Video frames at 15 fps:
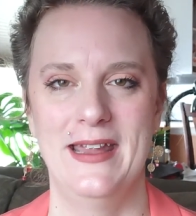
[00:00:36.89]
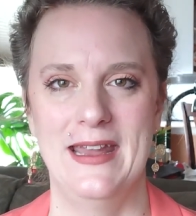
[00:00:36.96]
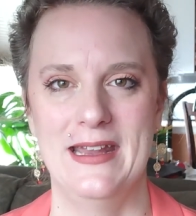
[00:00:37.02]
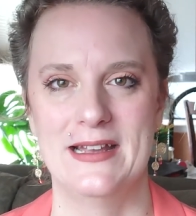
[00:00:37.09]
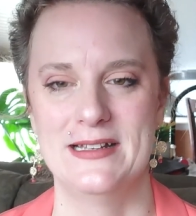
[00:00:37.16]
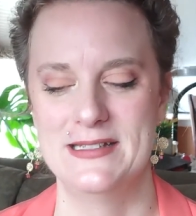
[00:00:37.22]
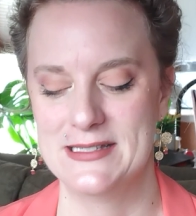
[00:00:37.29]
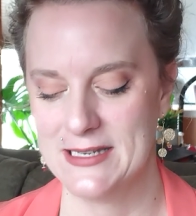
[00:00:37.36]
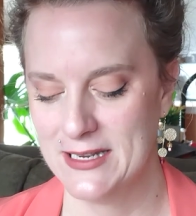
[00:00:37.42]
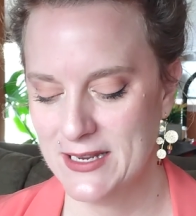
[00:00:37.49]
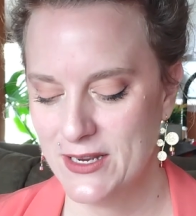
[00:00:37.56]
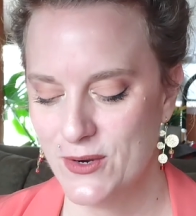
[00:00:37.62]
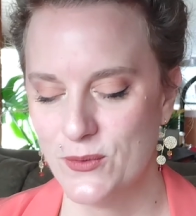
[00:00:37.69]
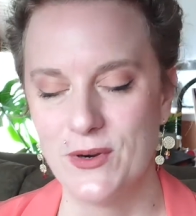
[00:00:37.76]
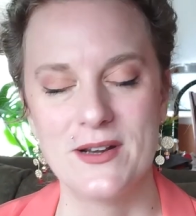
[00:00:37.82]
And
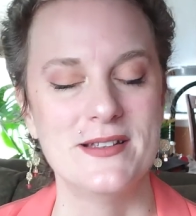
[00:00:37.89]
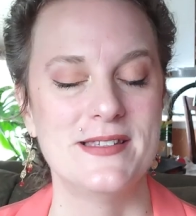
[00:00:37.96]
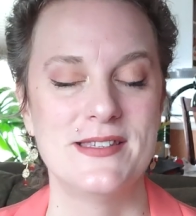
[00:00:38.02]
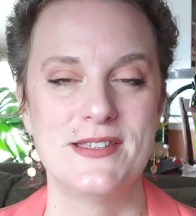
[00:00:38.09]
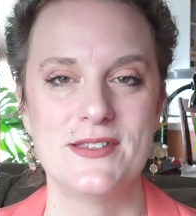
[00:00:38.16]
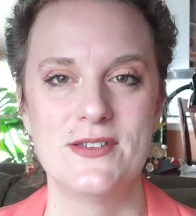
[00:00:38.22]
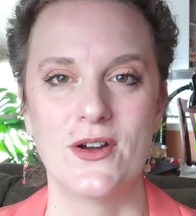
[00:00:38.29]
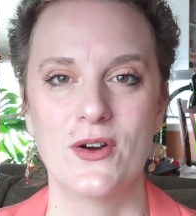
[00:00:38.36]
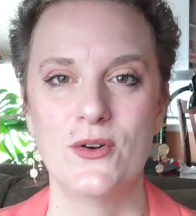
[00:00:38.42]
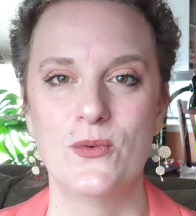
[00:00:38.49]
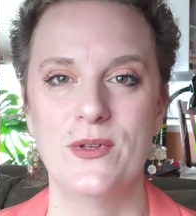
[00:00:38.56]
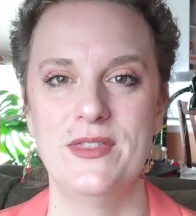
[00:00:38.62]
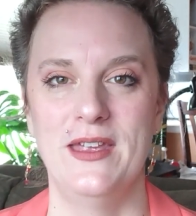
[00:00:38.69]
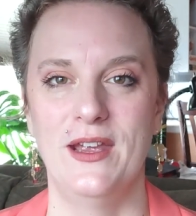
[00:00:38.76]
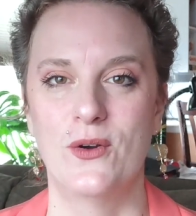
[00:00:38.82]
we're going to start
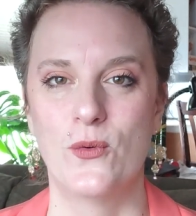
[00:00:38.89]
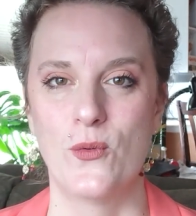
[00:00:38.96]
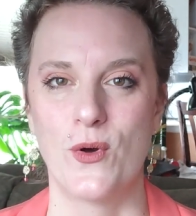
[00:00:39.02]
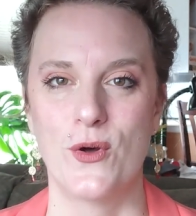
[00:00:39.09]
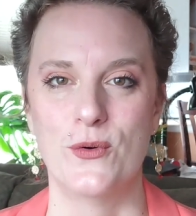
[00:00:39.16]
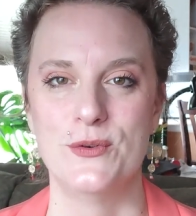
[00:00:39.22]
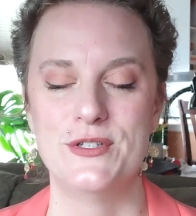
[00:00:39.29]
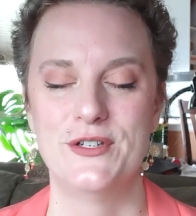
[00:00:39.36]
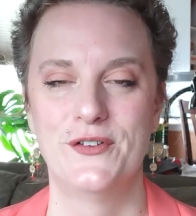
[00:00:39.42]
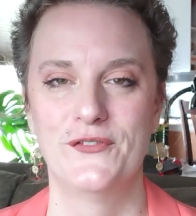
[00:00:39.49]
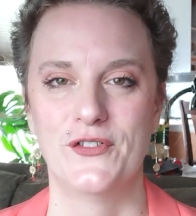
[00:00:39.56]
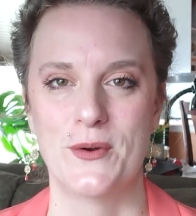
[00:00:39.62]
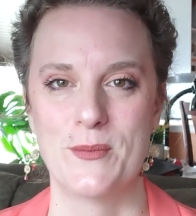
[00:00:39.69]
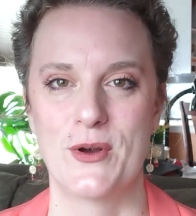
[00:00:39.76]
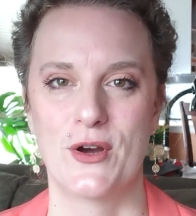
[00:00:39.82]
with a quote
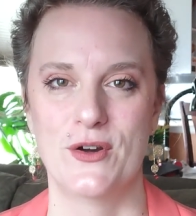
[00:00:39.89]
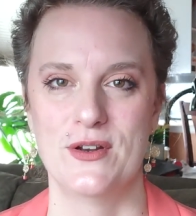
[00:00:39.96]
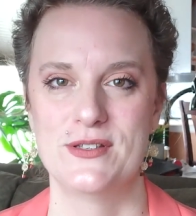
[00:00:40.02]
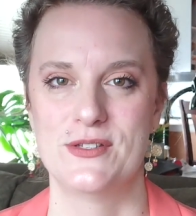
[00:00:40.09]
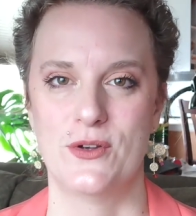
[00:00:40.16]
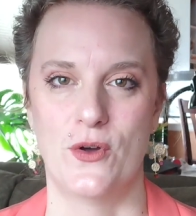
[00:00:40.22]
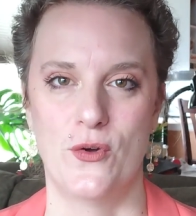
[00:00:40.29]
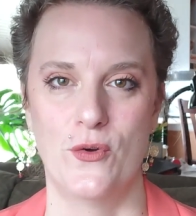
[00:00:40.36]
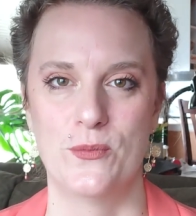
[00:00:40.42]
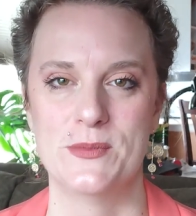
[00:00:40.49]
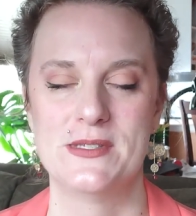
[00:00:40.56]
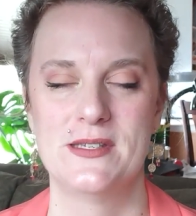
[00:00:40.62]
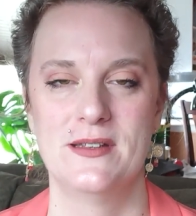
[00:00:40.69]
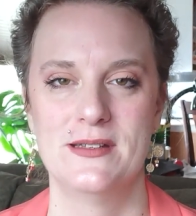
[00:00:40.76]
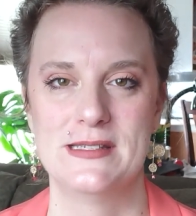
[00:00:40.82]
from Ernest
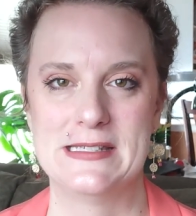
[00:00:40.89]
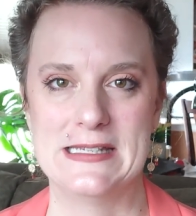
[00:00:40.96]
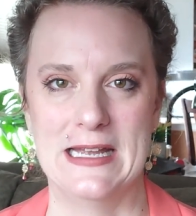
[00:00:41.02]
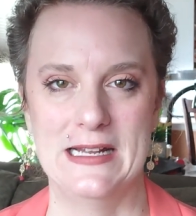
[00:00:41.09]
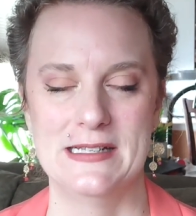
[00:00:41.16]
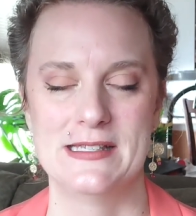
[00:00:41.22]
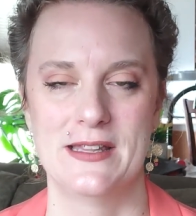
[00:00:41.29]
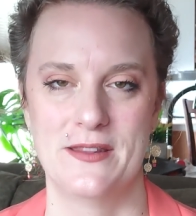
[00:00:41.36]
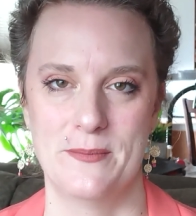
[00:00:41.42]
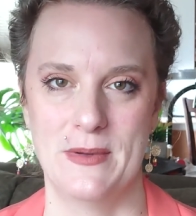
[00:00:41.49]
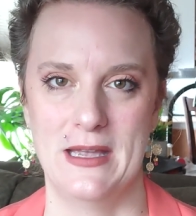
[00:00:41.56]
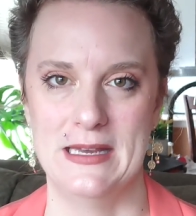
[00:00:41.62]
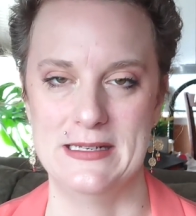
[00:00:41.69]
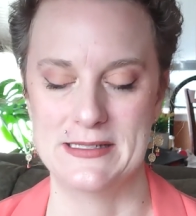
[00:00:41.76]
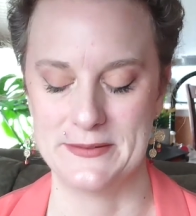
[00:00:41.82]
Holmes' Science of the
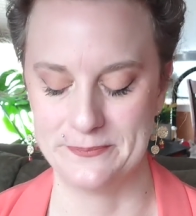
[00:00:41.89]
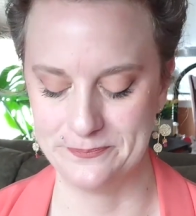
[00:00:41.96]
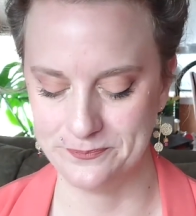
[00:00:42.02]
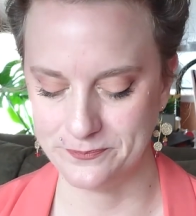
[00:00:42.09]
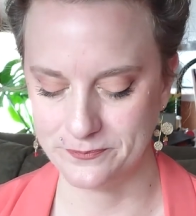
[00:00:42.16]
Mind.